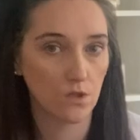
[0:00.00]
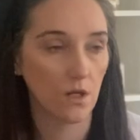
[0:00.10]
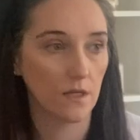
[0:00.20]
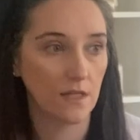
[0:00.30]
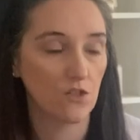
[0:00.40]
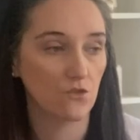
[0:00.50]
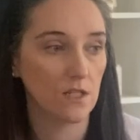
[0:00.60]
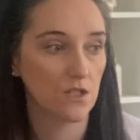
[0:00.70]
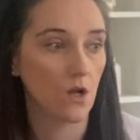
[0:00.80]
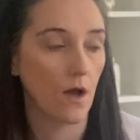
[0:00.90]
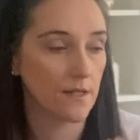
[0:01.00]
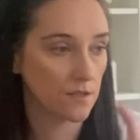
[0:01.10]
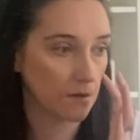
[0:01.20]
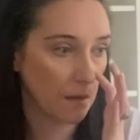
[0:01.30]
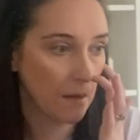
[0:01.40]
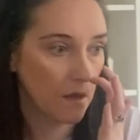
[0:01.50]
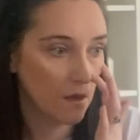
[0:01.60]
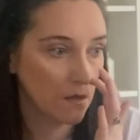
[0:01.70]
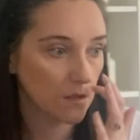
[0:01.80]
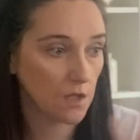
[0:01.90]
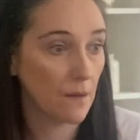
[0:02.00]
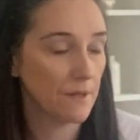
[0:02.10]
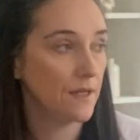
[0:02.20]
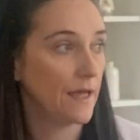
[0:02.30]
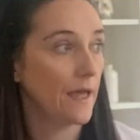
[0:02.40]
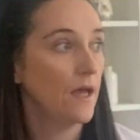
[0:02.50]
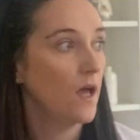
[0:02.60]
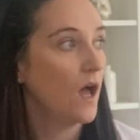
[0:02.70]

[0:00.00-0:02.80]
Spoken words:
like literally started to come in here.